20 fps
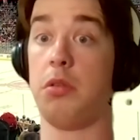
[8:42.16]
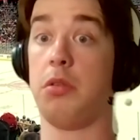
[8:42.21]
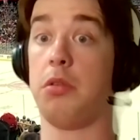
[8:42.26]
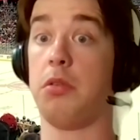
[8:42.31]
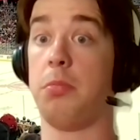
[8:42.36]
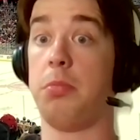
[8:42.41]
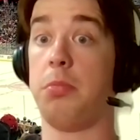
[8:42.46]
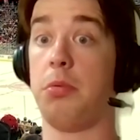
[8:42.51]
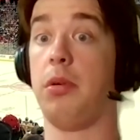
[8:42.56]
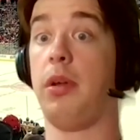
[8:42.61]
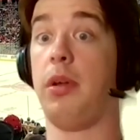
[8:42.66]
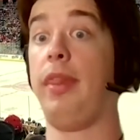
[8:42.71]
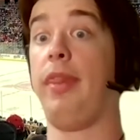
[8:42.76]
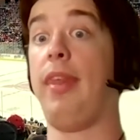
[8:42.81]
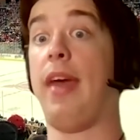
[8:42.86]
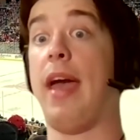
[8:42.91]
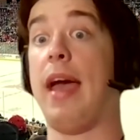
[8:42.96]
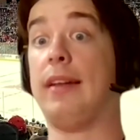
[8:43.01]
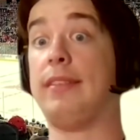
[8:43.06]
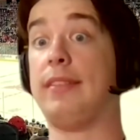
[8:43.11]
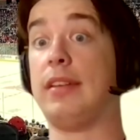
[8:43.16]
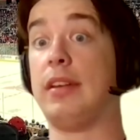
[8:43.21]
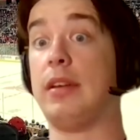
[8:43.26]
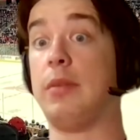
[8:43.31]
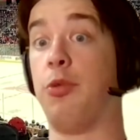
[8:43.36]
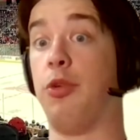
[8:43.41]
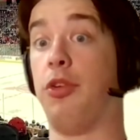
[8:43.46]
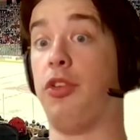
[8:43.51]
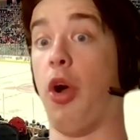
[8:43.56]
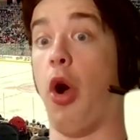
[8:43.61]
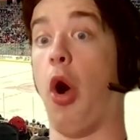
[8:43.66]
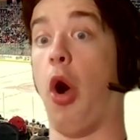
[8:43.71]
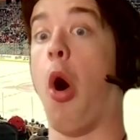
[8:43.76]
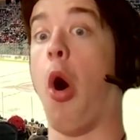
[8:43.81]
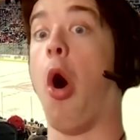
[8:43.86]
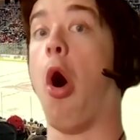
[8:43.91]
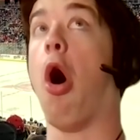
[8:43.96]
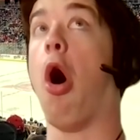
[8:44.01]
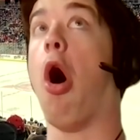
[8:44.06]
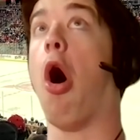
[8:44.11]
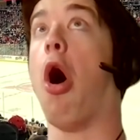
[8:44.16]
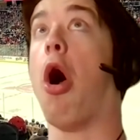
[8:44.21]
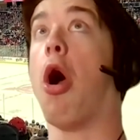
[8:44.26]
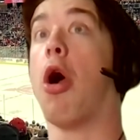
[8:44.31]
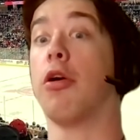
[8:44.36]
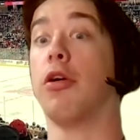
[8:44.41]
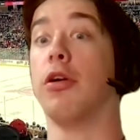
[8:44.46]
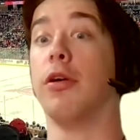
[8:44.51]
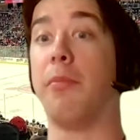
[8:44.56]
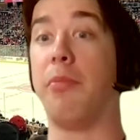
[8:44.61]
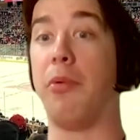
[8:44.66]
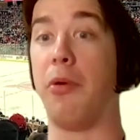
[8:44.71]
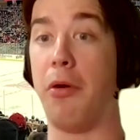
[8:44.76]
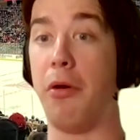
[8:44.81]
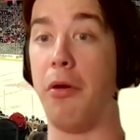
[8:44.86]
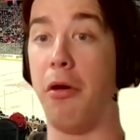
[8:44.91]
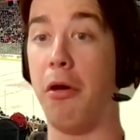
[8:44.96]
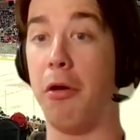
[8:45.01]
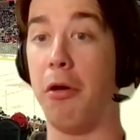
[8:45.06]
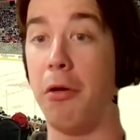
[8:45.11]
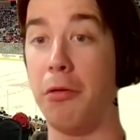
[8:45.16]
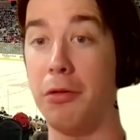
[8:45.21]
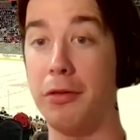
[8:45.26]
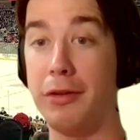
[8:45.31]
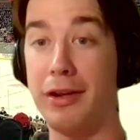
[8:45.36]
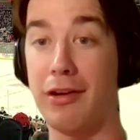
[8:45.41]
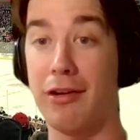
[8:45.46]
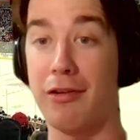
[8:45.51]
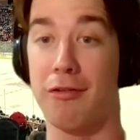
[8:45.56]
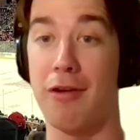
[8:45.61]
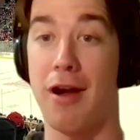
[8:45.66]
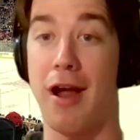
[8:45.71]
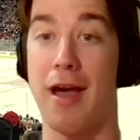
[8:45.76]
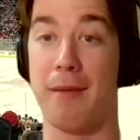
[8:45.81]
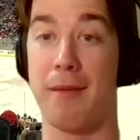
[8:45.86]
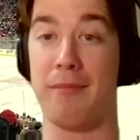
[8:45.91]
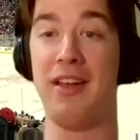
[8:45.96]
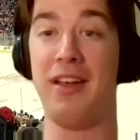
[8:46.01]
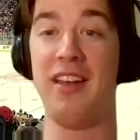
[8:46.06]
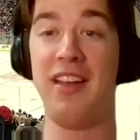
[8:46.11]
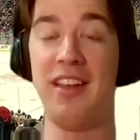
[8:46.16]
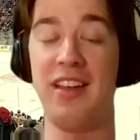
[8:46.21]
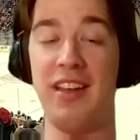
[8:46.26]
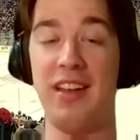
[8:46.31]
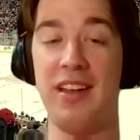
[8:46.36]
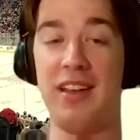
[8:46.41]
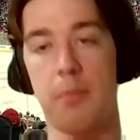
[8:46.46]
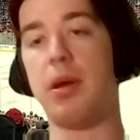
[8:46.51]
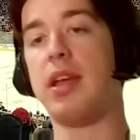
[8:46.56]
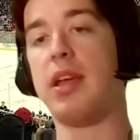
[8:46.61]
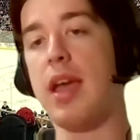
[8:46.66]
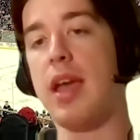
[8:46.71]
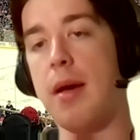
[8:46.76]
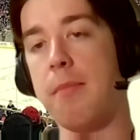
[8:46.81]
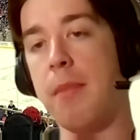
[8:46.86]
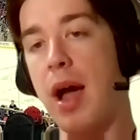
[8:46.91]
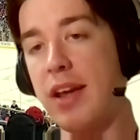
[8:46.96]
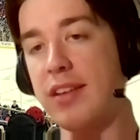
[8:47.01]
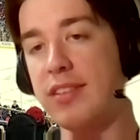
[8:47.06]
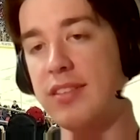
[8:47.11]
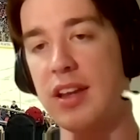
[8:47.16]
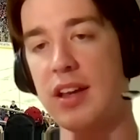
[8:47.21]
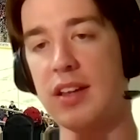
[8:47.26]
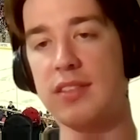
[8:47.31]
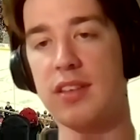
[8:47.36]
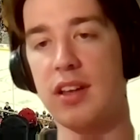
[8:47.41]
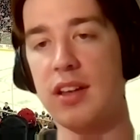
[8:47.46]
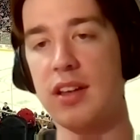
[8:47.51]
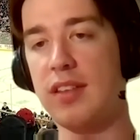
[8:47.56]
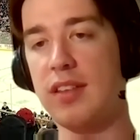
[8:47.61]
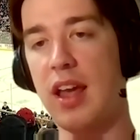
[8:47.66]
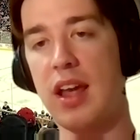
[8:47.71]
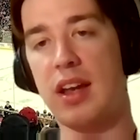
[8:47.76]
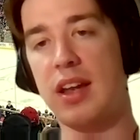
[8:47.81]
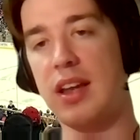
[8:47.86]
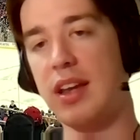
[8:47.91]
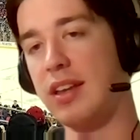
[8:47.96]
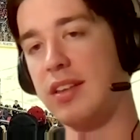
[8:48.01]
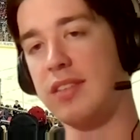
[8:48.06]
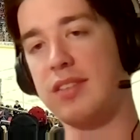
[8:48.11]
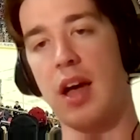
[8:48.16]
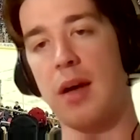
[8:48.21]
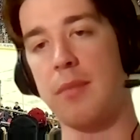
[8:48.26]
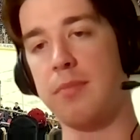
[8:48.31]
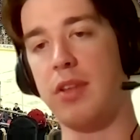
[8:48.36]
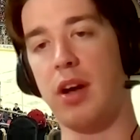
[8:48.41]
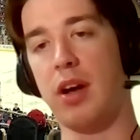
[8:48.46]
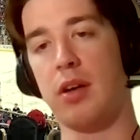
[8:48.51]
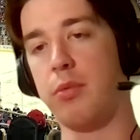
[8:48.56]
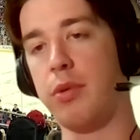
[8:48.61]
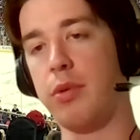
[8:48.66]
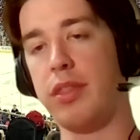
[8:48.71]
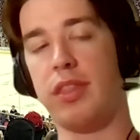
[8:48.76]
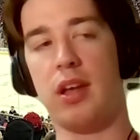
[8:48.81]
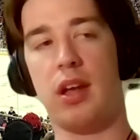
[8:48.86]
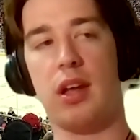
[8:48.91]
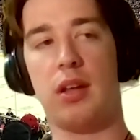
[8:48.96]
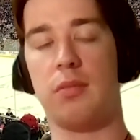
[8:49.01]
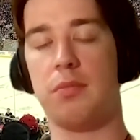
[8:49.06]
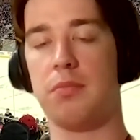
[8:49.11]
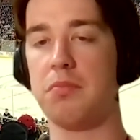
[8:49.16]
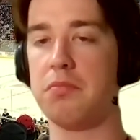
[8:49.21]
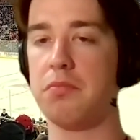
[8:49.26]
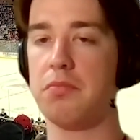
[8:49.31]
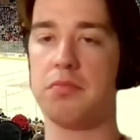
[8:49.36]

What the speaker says: Oh boy, that team was horrible. Holy crap. But yeah, my stance on tanking is I'm done with it.